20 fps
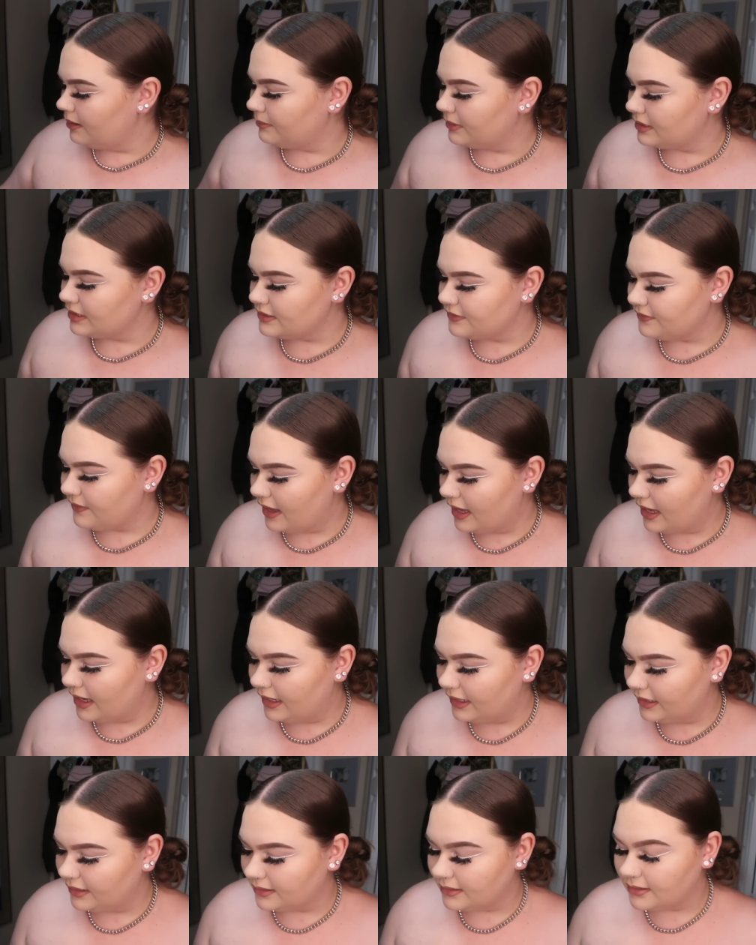But it's
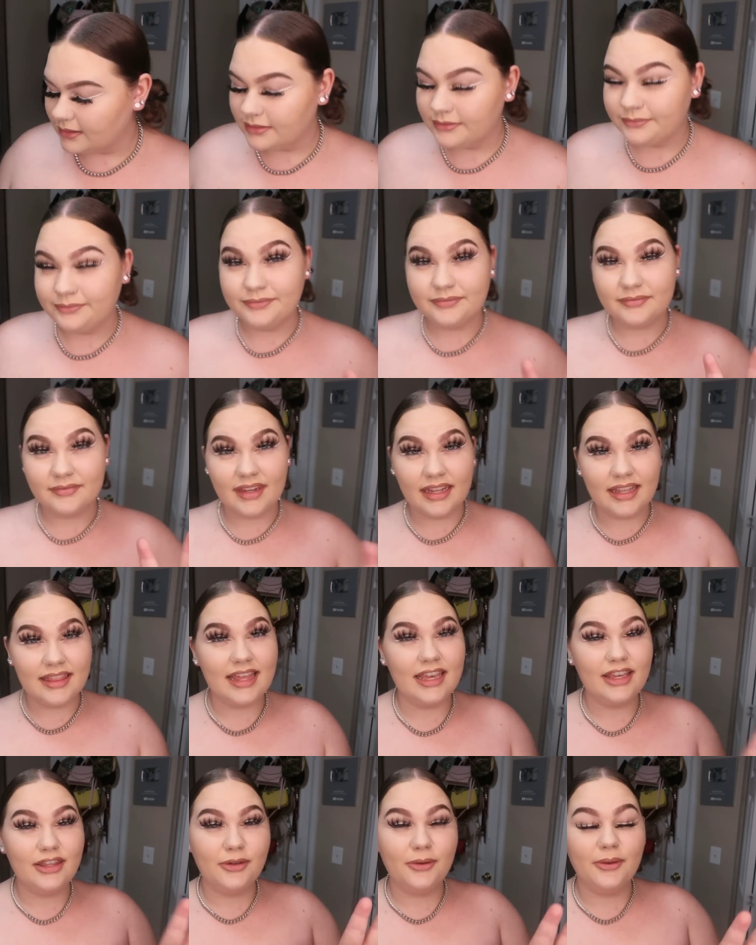fine.
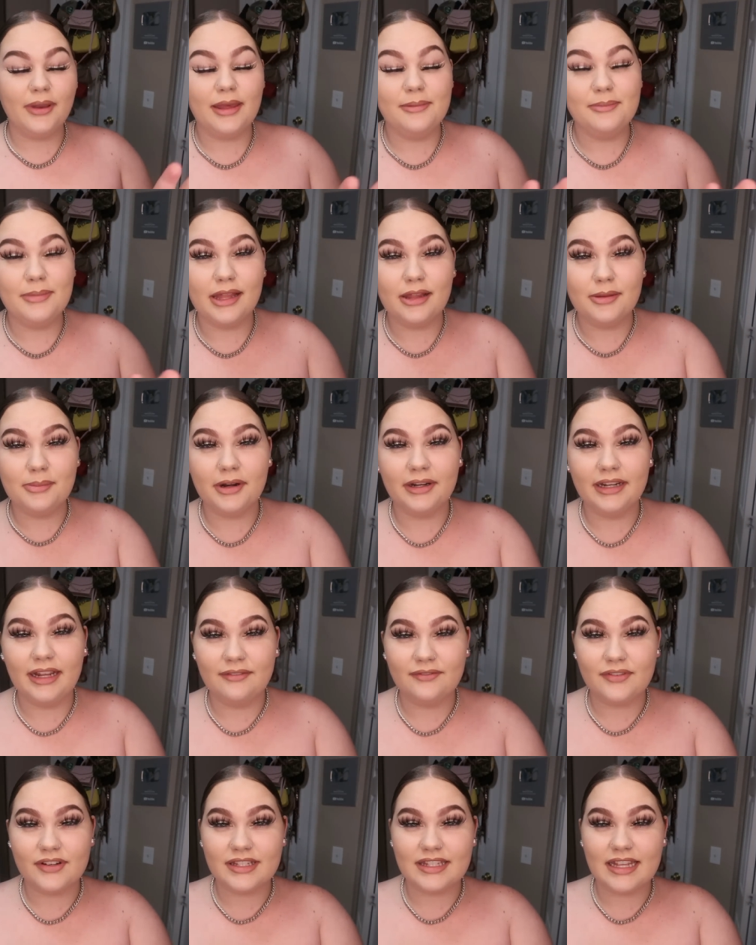Thank you again, Bella
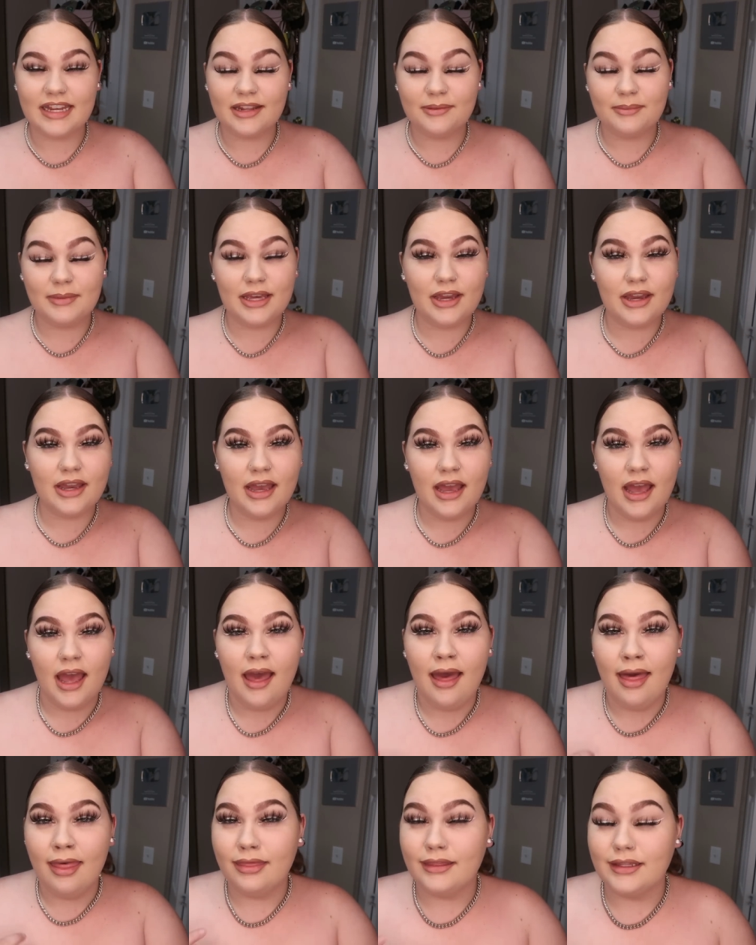Barnett, for sending me
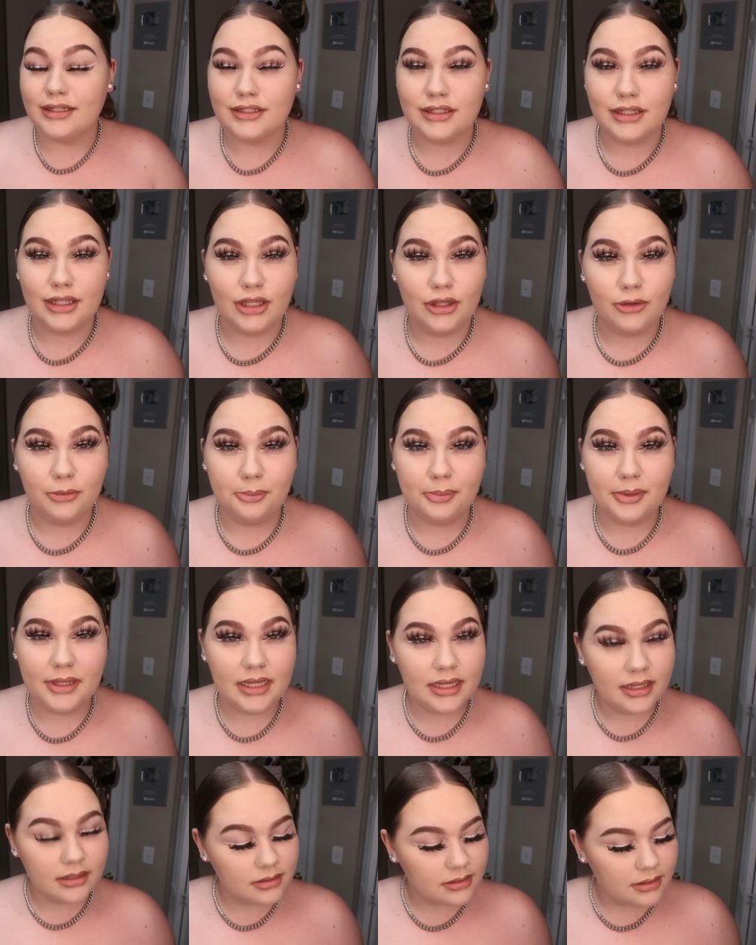these cute
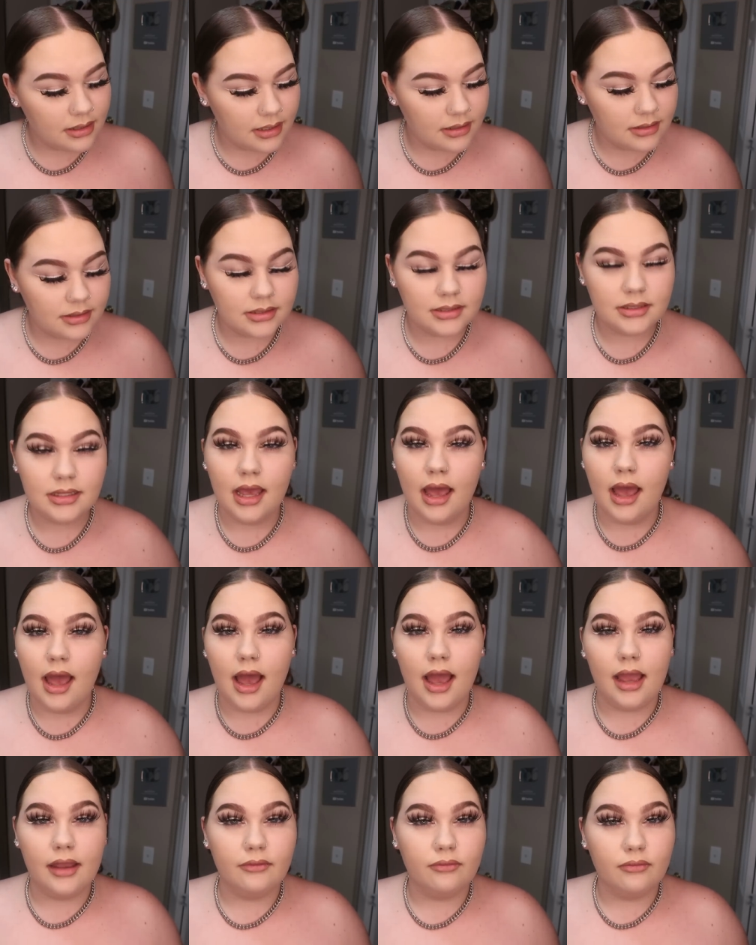pieces.
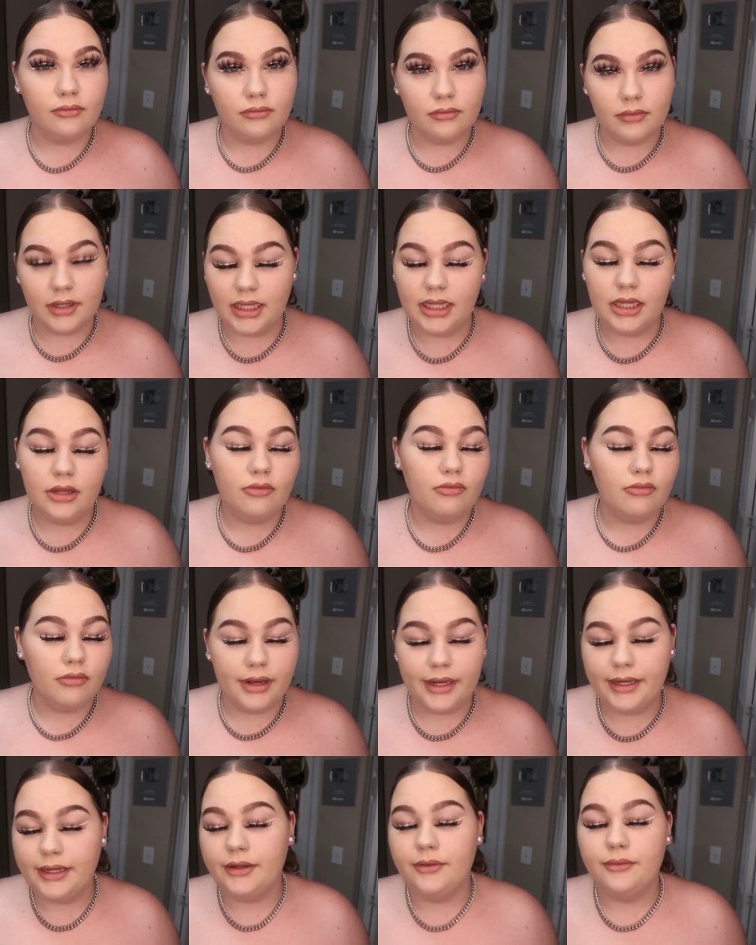I really,
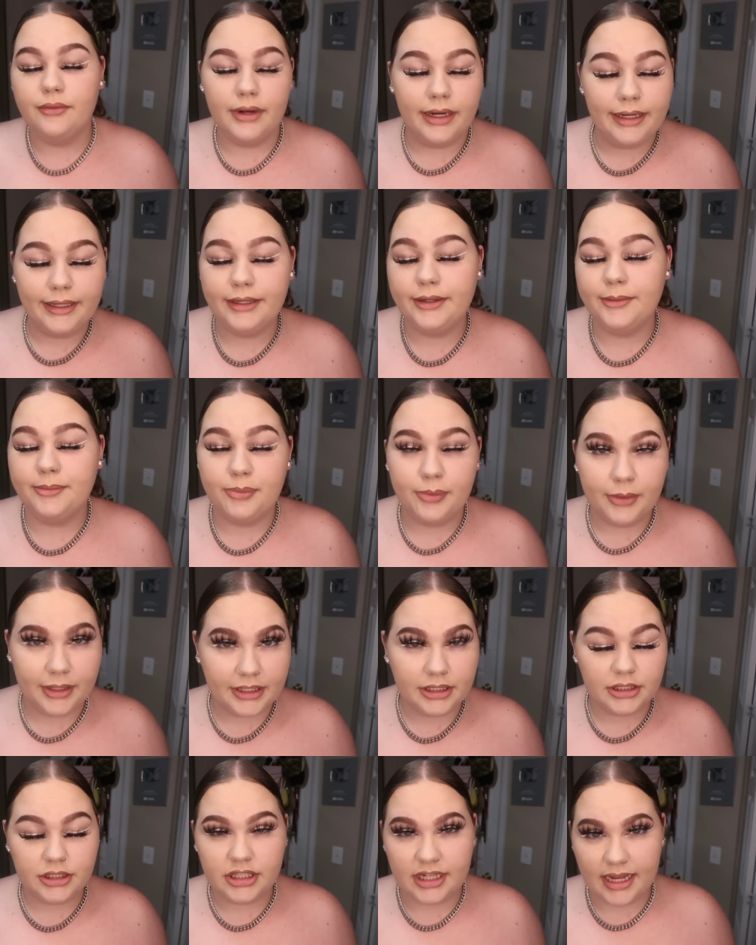really, really
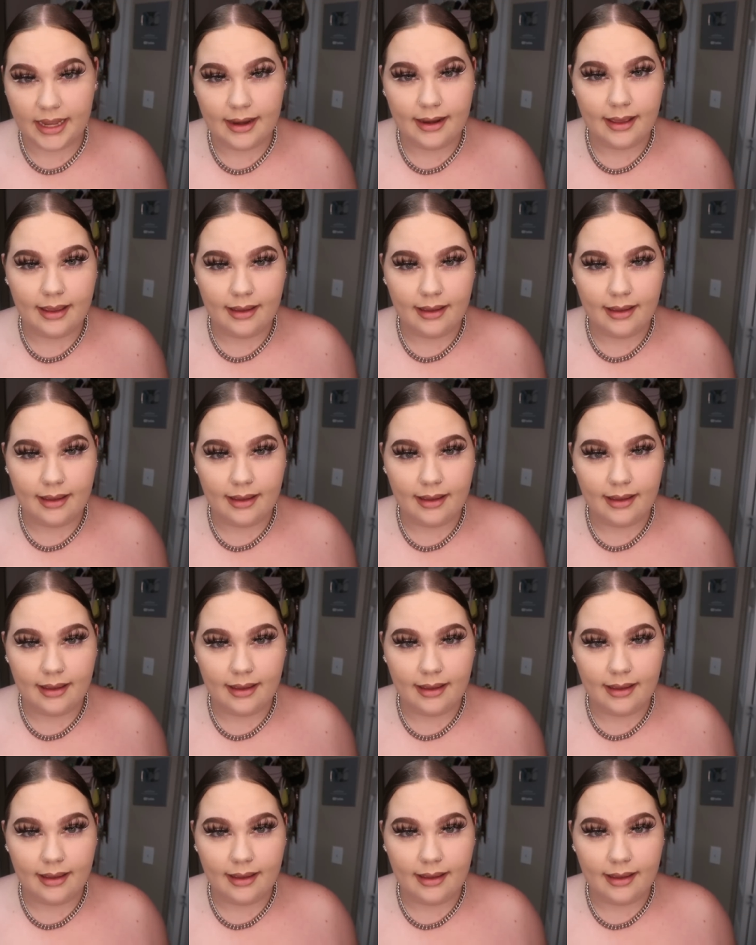appreciate